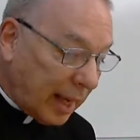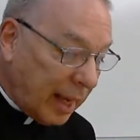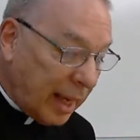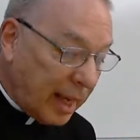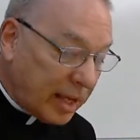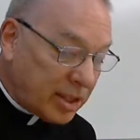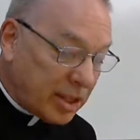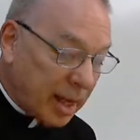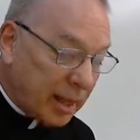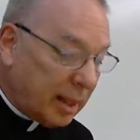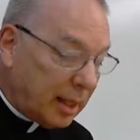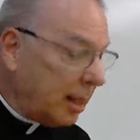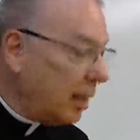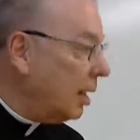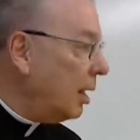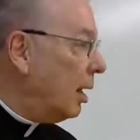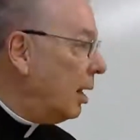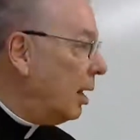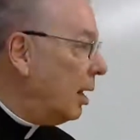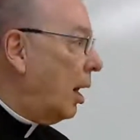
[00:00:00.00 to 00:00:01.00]
He said,
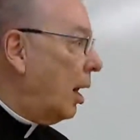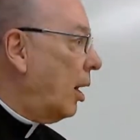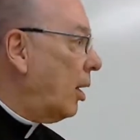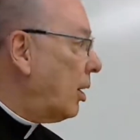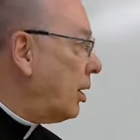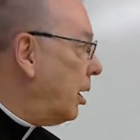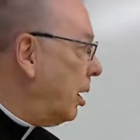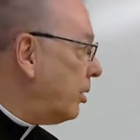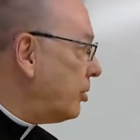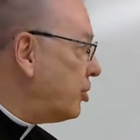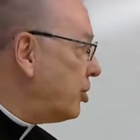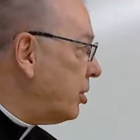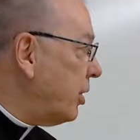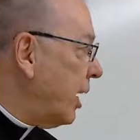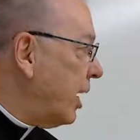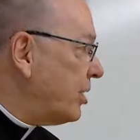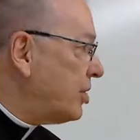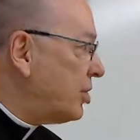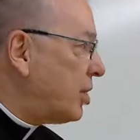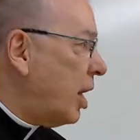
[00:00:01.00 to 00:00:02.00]
our culture
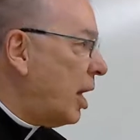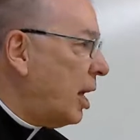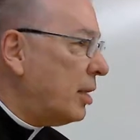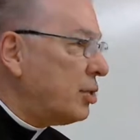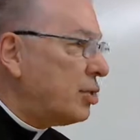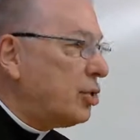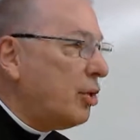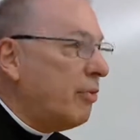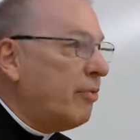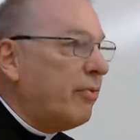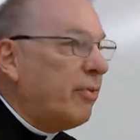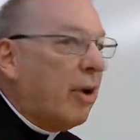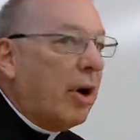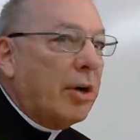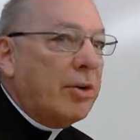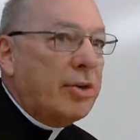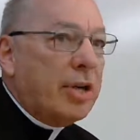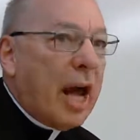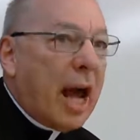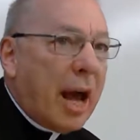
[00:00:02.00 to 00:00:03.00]
has gone so
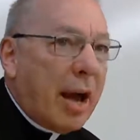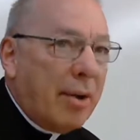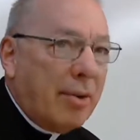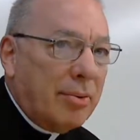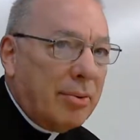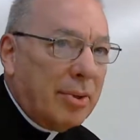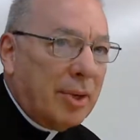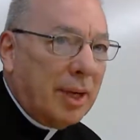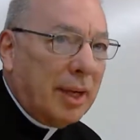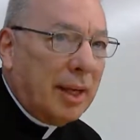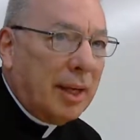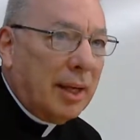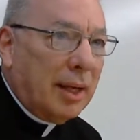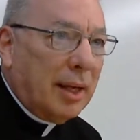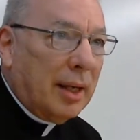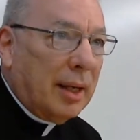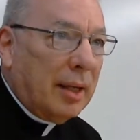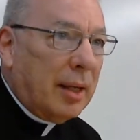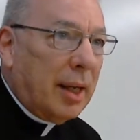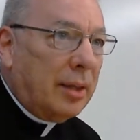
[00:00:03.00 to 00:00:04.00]
far down
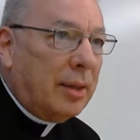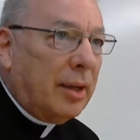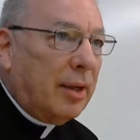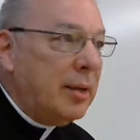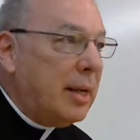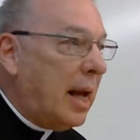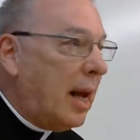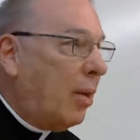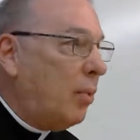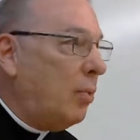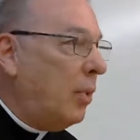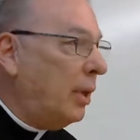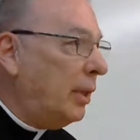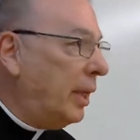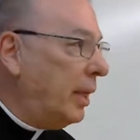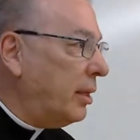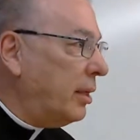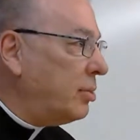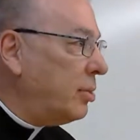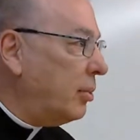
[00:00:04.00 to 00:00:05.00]
that they're now
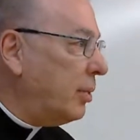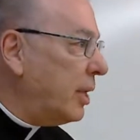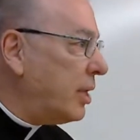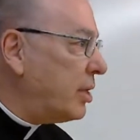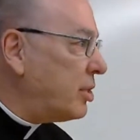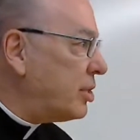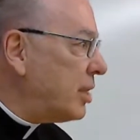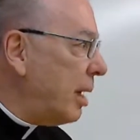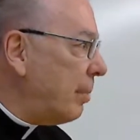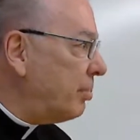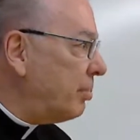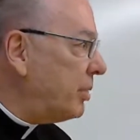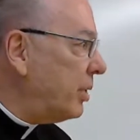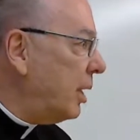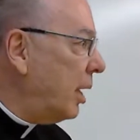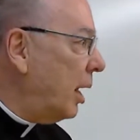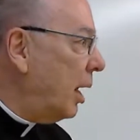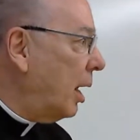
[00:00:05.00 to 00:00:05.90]
willing to accept